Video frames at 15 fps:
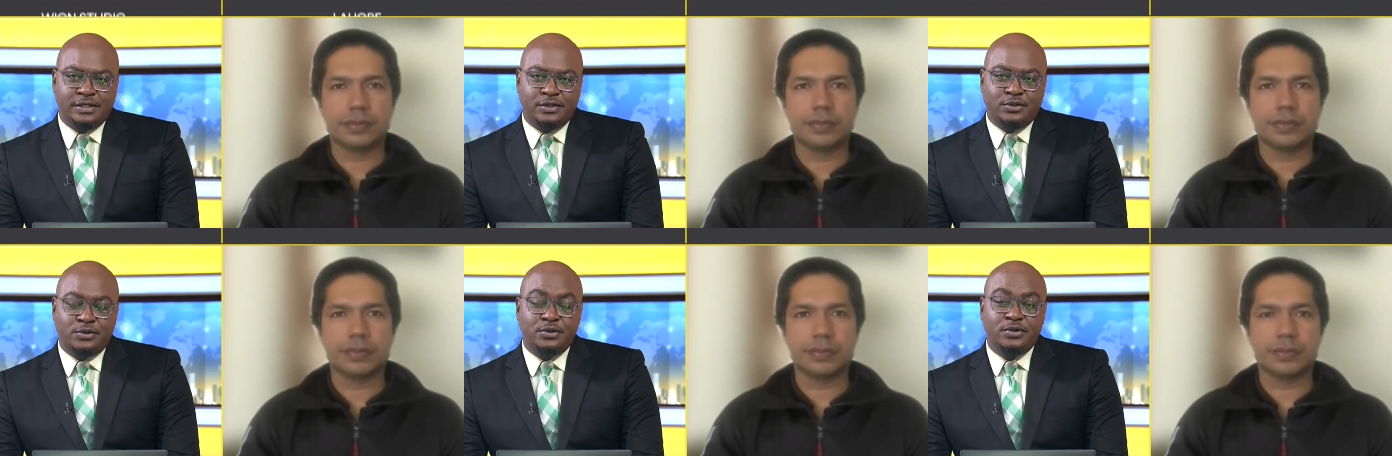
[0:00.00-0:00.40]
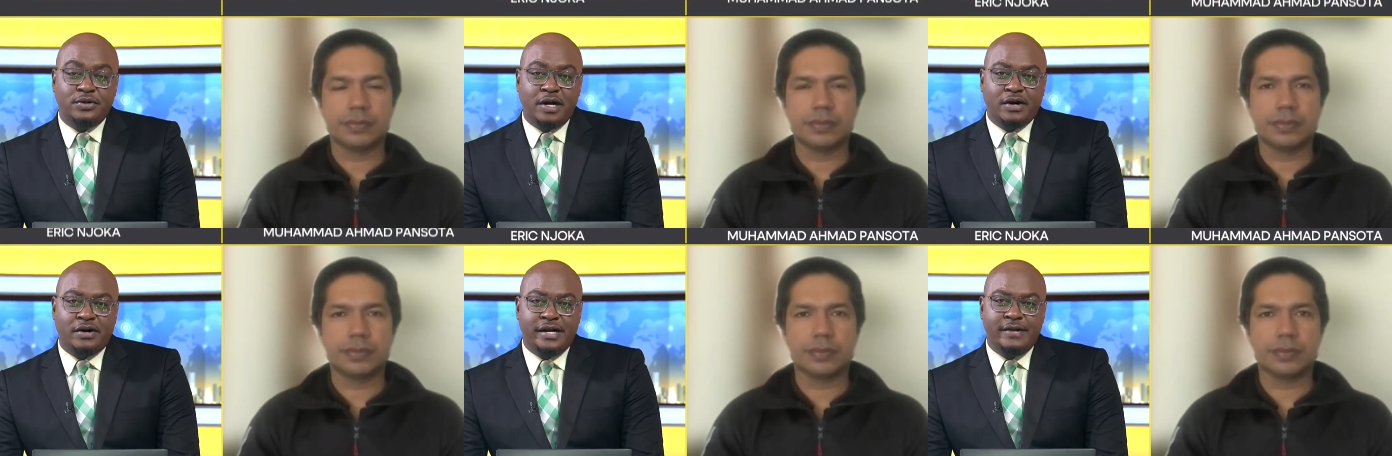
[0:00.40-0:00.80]
Speaker 1: Do you
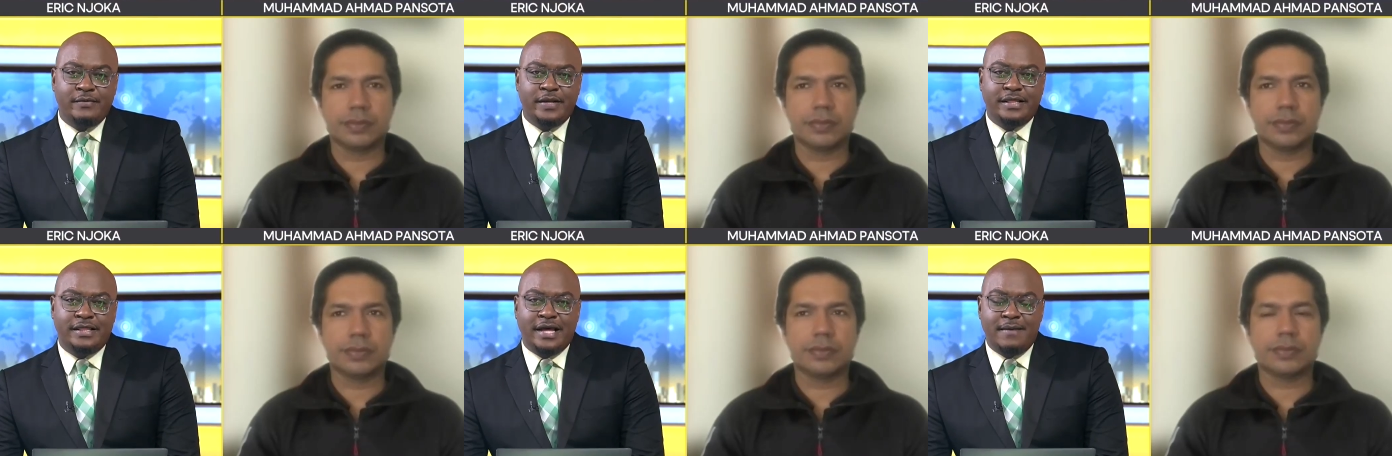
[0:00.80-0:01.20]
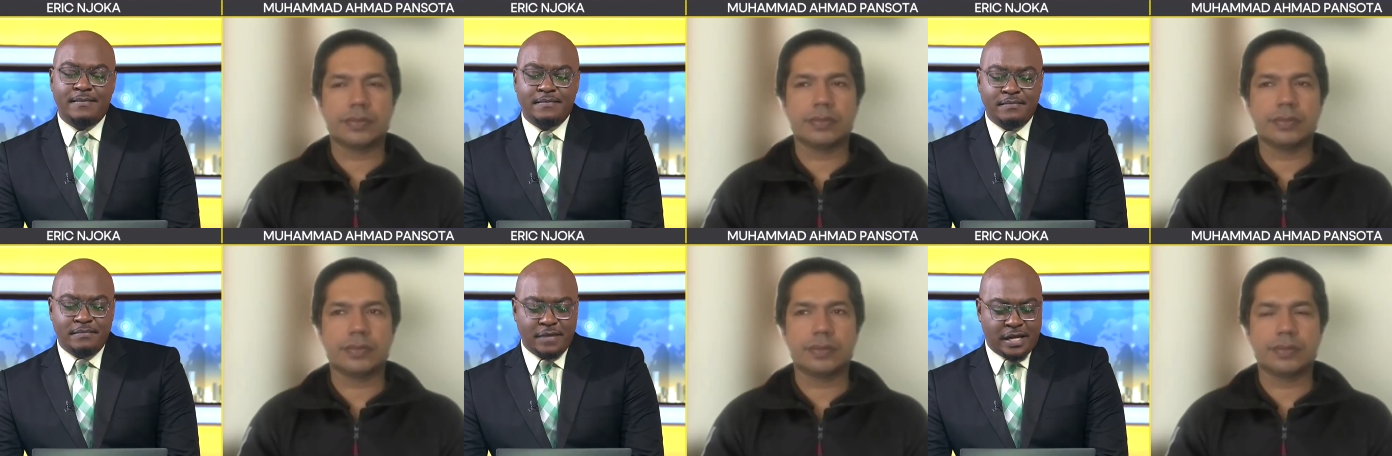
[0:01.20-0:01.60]
agree with
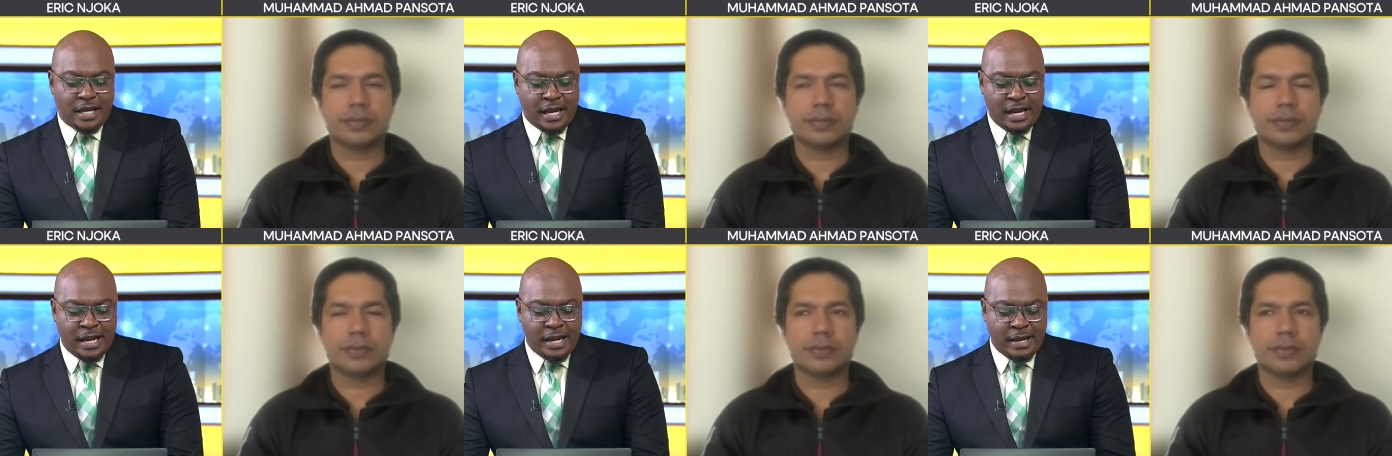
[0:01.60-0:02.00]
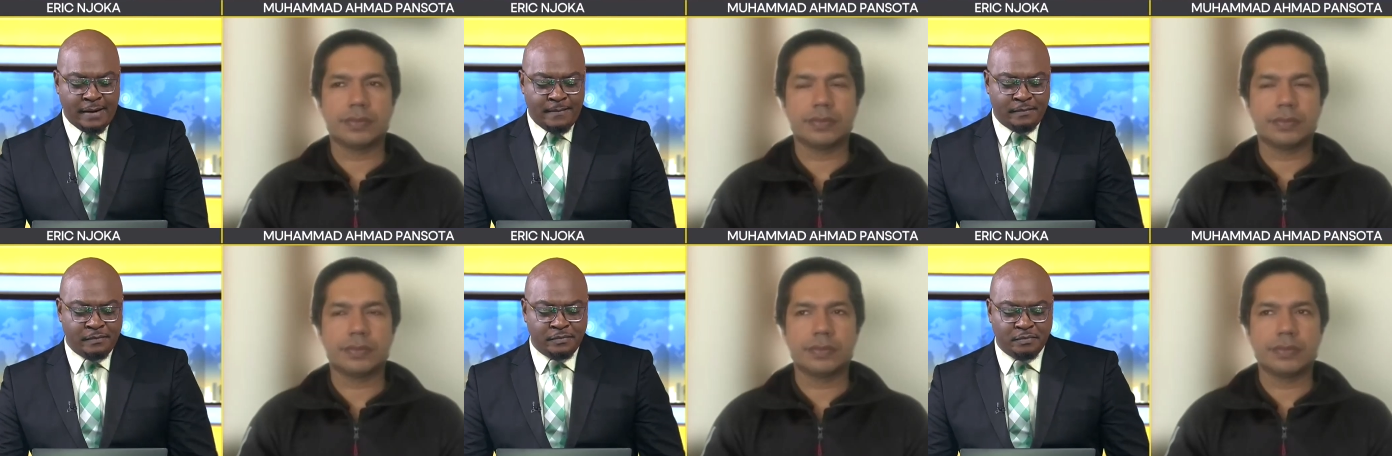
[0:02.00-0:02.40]
them?
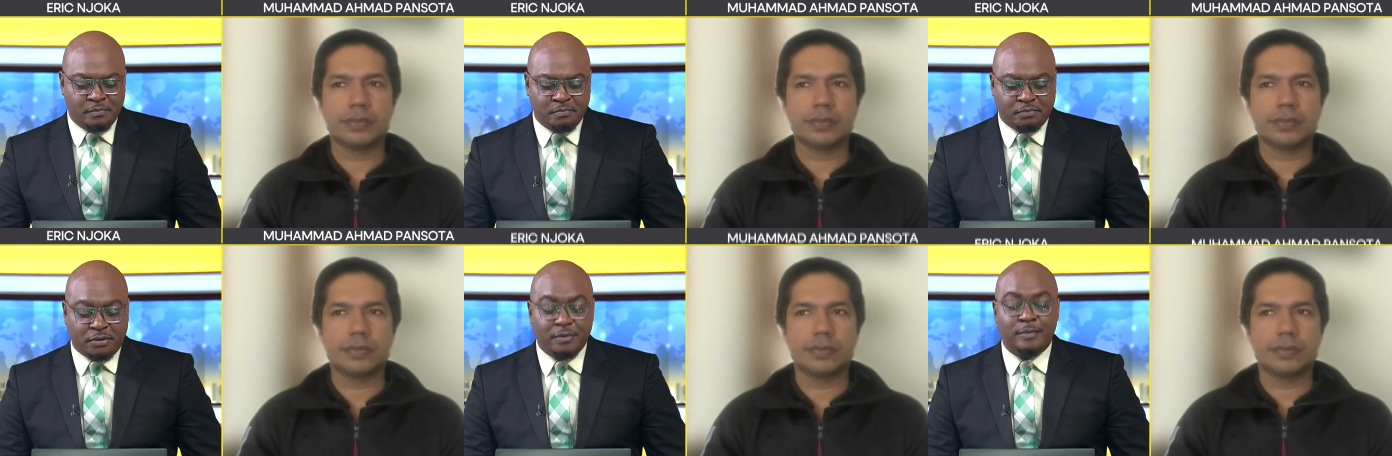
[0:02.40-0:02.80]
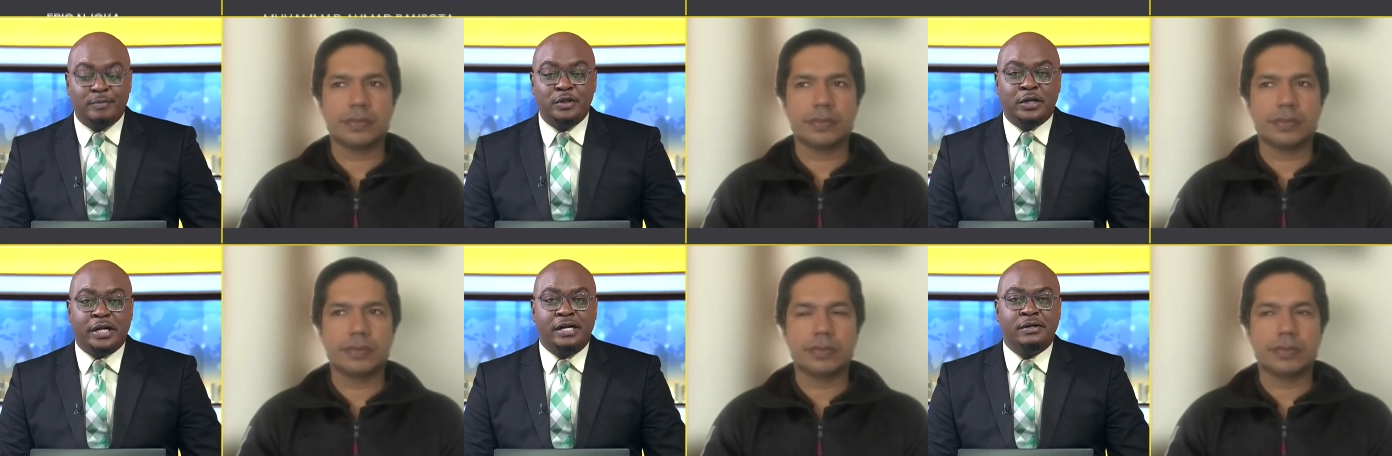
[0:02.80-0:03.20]
Um,
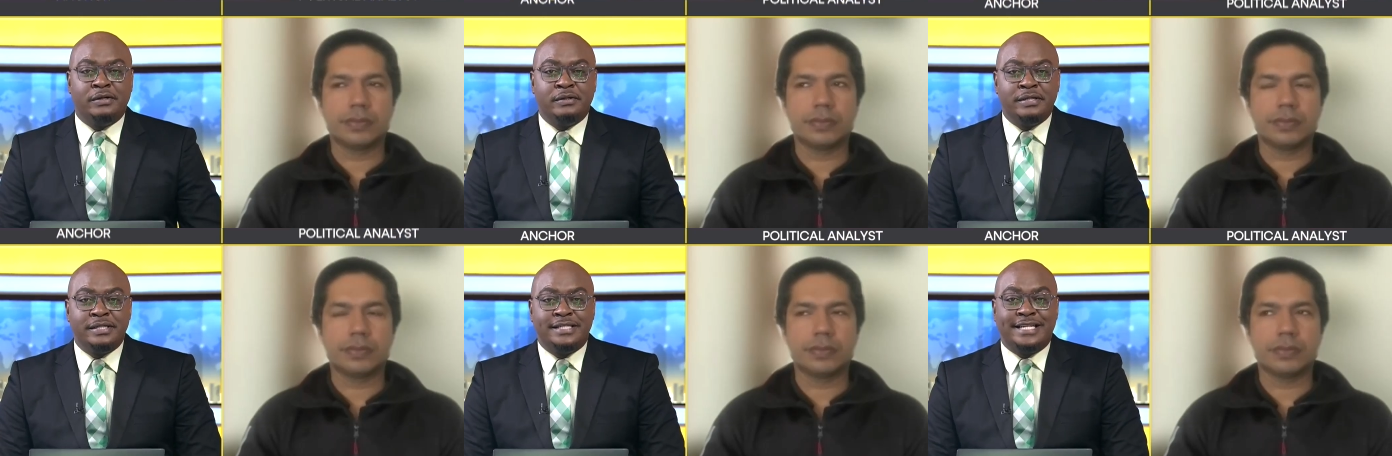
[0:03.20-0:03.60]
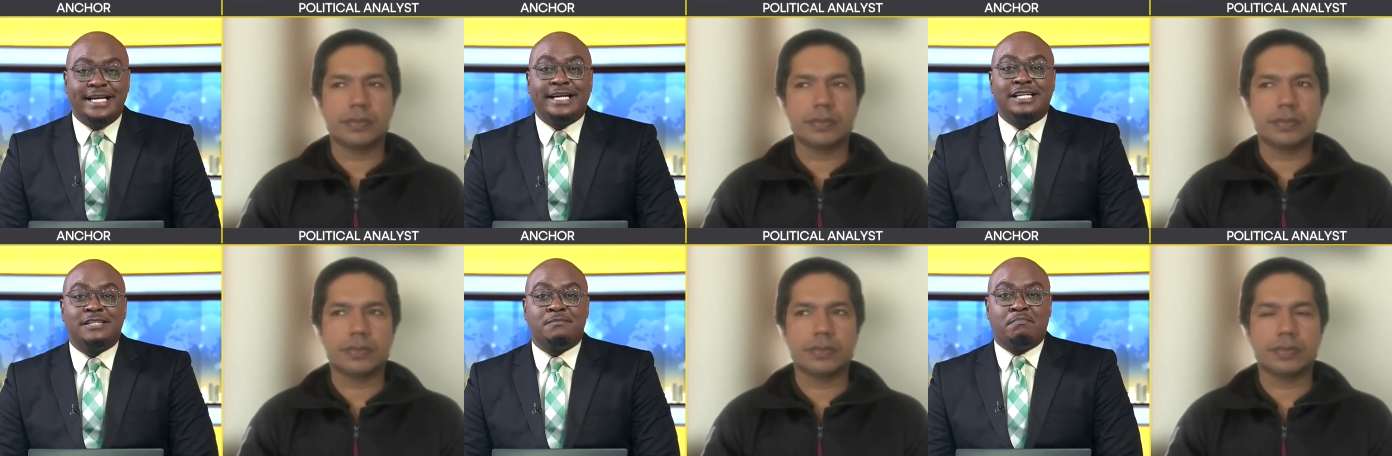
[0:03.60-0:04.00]
probably you can
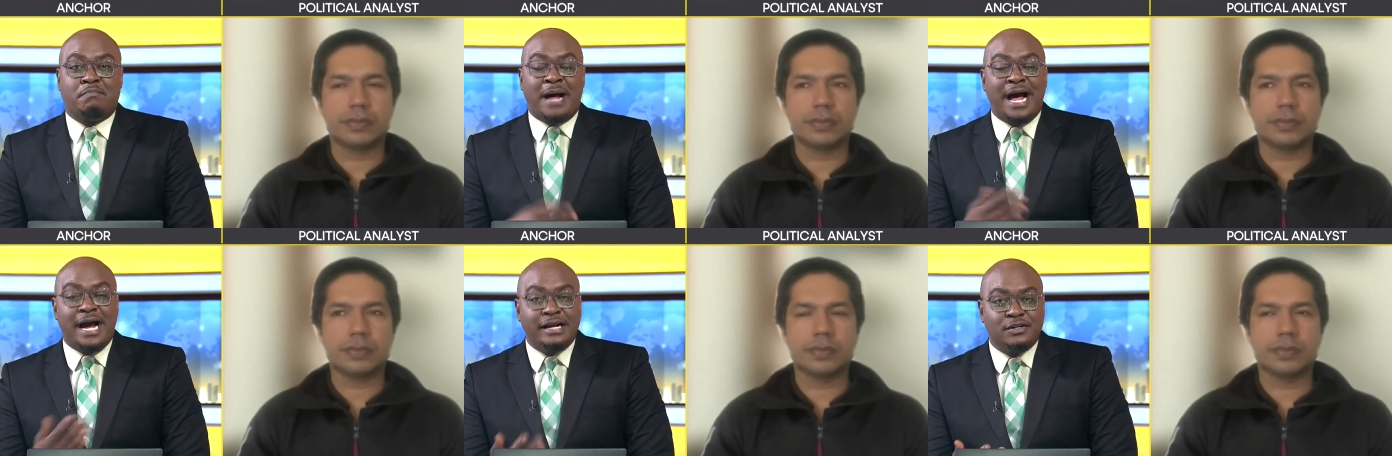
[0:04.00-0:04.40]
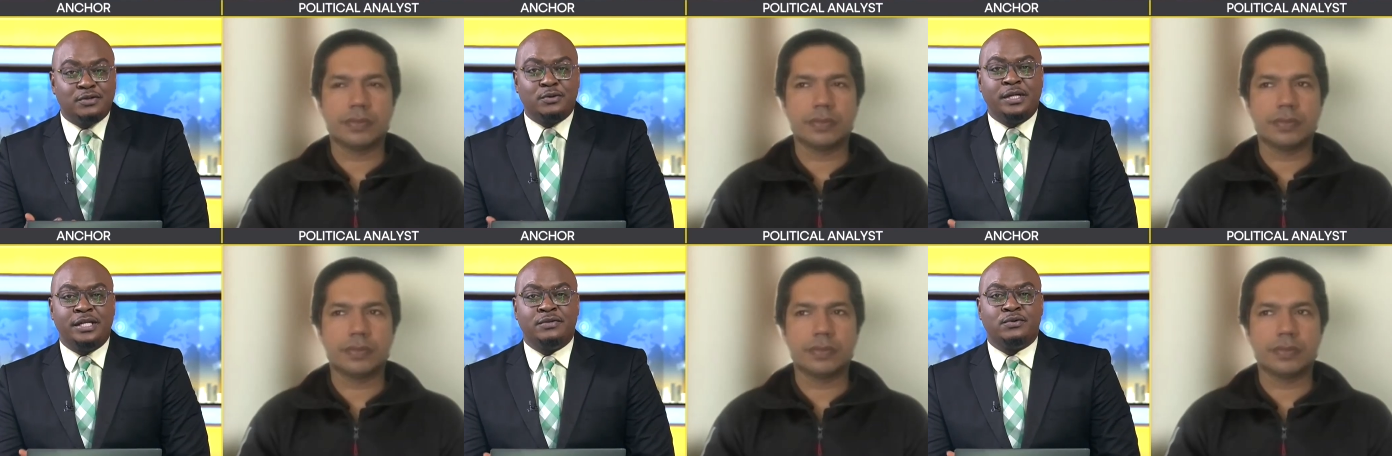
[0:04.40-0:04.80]
take us back
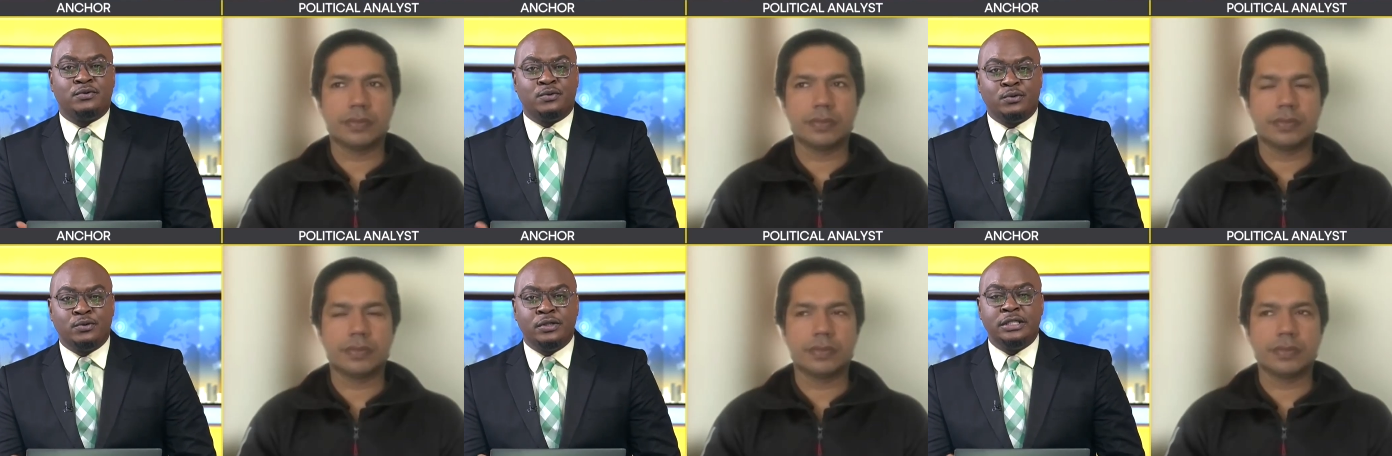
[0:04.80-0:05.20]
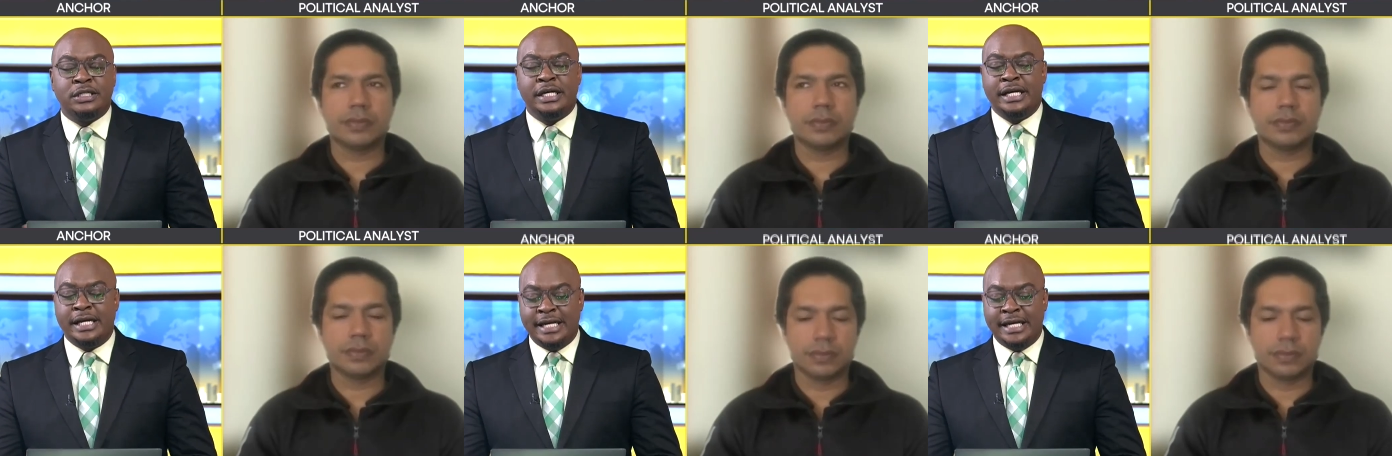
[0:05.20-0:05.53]
to his rule.